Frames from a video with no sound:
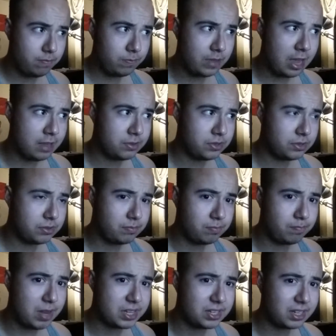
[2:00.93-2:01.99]
That's
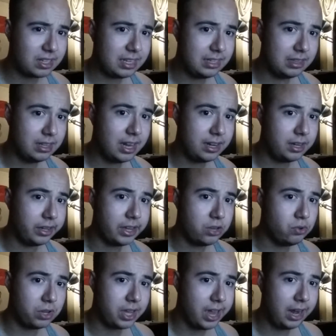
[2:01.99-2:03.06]
basically lending it.
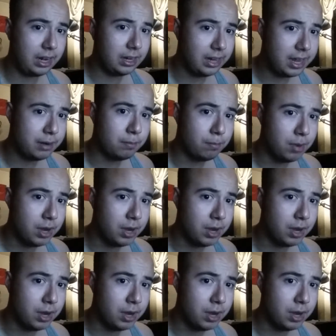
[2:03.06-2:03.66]
You can't lend